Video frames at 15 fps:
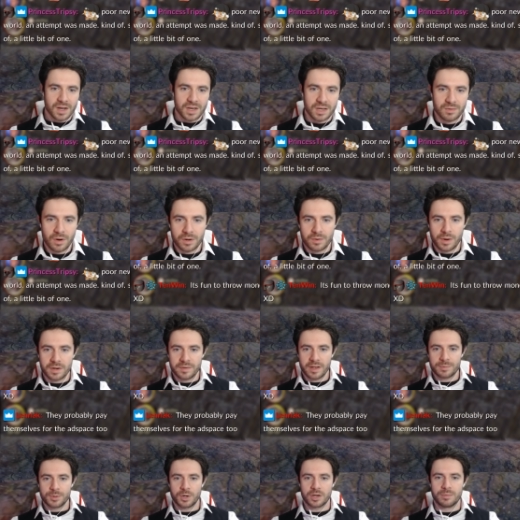You wrote your own
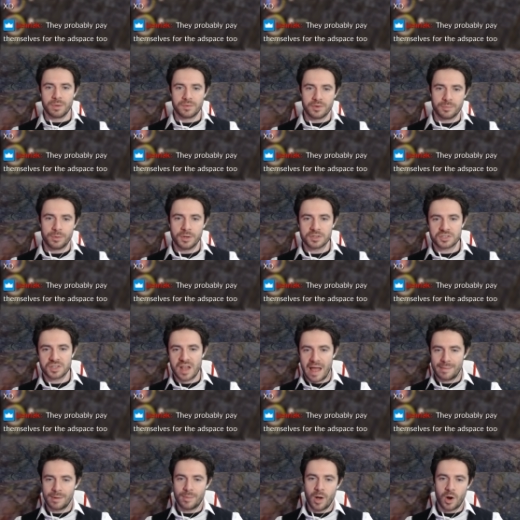developer document for your personal
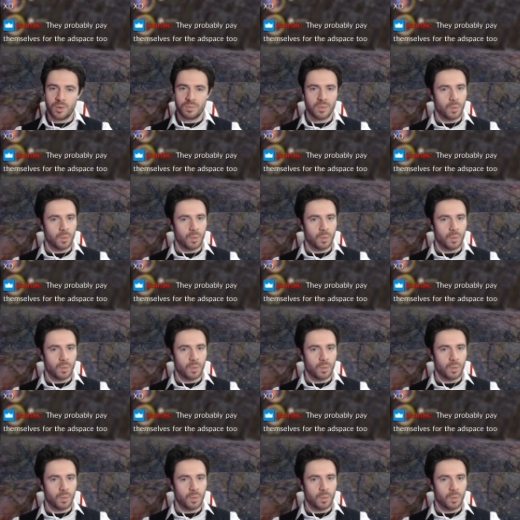MMO.